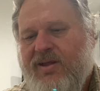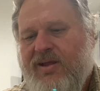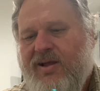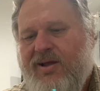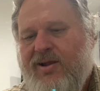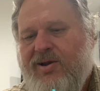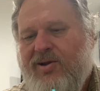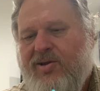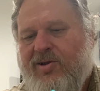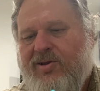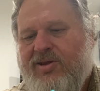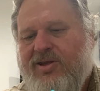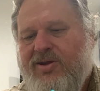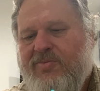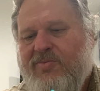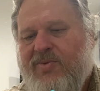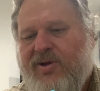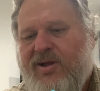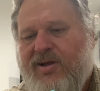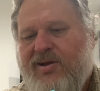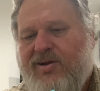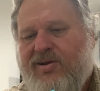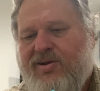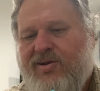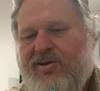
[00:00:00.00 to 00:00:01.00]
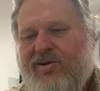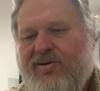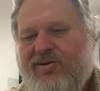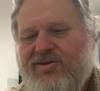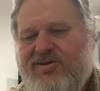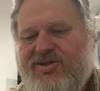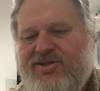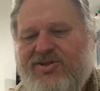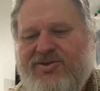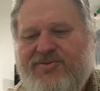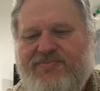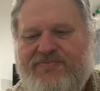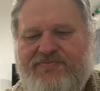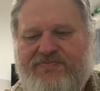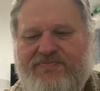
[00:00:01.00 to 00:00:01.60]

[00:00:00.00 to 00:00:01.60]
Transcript: a lot in my glass.